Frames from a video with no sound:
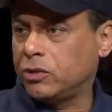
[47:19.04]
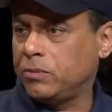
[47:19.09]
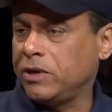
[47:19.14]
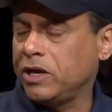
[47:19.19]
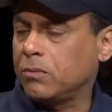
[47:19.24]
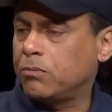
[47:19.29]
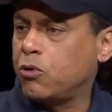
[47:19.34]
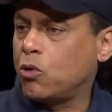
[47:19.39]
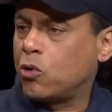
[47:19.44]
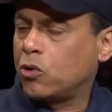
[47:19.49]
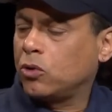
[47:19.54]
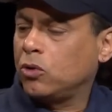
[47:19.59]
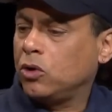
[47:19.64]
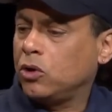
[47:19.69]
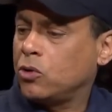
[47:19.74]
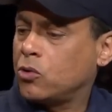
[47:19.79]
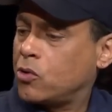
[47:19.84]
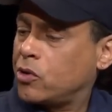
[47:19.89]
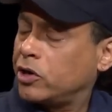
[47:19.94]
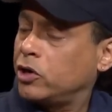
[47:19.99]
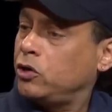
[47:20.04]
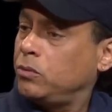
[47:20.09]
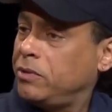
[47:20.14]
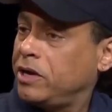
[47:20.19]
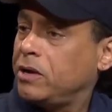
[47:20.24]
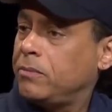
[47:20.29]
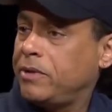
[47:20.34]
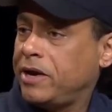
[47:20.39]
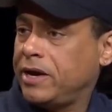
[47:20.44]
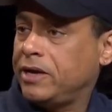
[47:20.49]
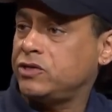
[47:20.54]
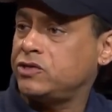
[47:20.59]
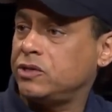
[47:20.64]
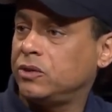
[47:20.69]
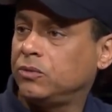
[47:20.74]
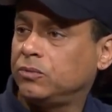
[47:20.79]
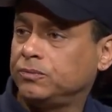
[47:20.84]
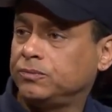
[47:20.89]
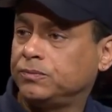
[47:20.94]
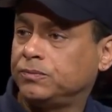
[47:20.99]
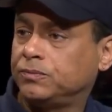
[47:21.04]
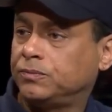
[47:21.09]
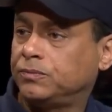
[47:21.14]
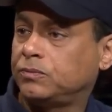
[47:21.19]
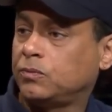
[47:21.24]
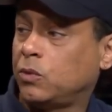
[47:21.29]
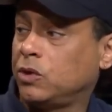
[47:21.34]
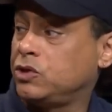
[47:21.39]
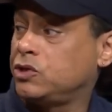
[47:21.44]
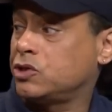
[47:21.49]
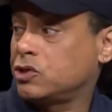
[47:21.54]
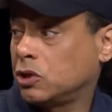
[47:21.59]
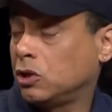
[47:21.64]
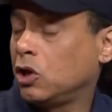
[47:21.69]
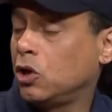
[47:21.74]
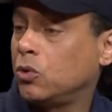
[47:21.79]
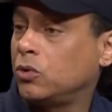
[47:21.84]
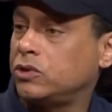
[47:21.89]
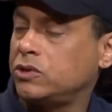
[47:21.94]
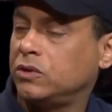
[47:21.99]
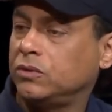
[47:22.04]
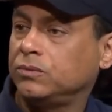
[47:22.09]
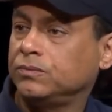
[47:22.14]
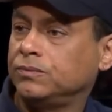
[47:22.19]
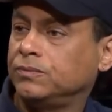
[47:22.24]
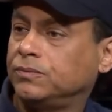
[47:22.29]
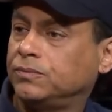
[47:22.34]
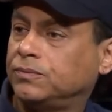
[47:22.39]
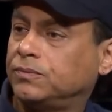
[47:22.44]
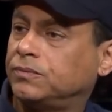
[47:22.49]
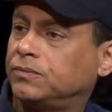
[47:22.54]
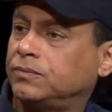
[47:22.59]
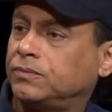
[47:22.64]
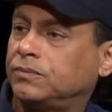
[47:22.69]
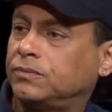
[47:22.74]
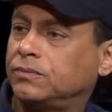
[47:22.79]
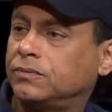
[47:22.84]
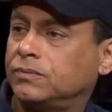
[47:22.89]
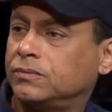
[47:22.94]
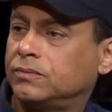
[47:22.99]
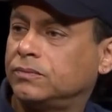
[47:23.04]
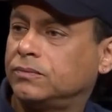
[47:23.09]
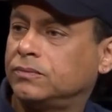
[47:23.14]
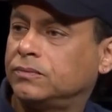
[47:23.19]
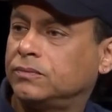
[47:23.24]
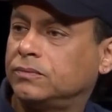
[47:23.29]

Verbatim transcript: could be a portal, or it could be a base, which is cloaked. Which is